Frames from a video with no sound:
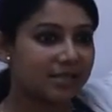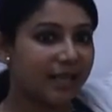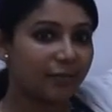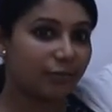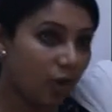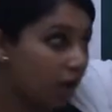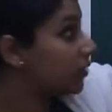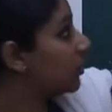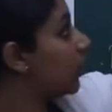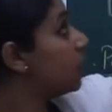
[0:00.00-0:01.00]
They have
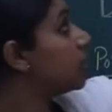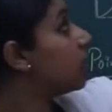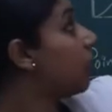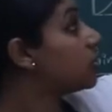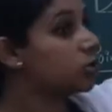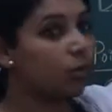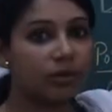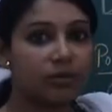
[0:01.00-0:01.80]
not crossed over to